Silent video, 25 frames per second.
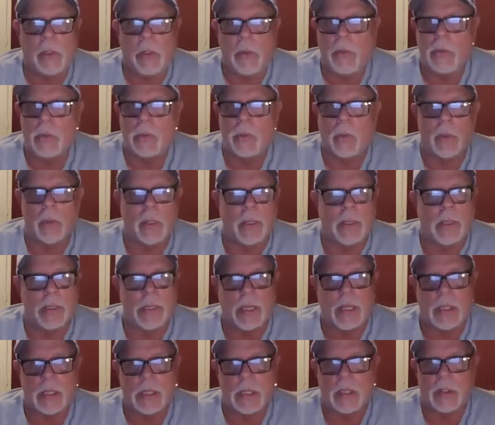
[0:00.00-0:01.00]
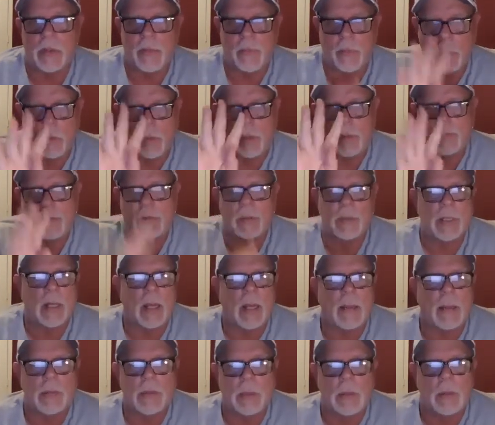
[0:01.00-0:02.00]
huge organizations 4 different times.
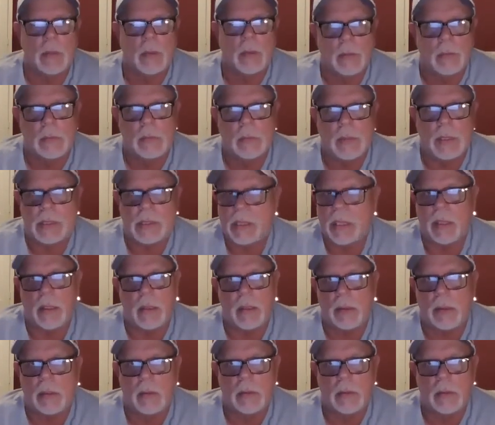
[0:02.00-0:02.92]
That's it.